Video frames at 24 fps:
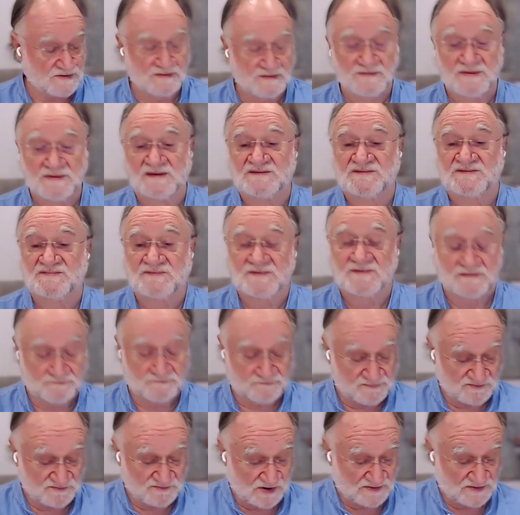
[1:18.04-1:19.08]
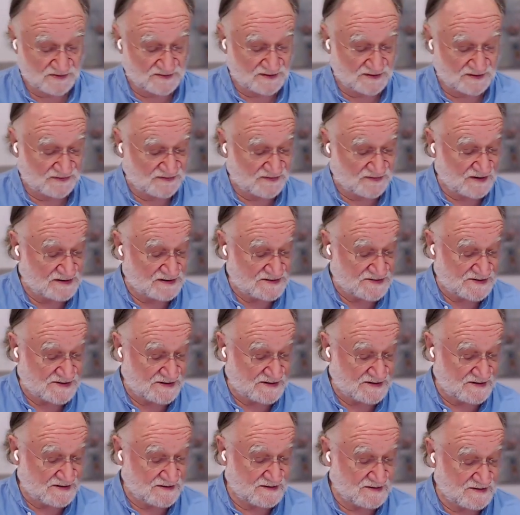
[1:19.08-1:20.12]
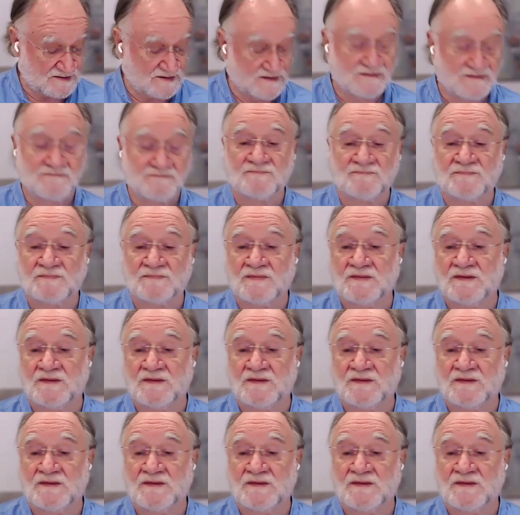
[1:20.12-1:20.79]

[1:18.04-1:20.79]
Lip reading: So that's rather exciting.